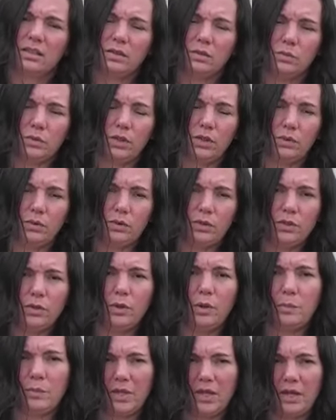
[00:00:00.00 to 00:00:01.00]
We'll do
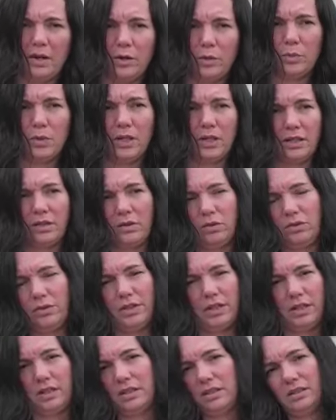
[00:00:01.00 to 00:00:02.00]
them there, but I don't
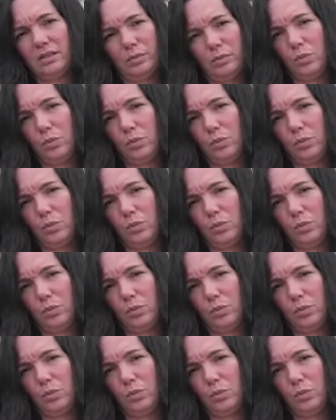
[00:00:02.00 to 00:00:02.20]
think it's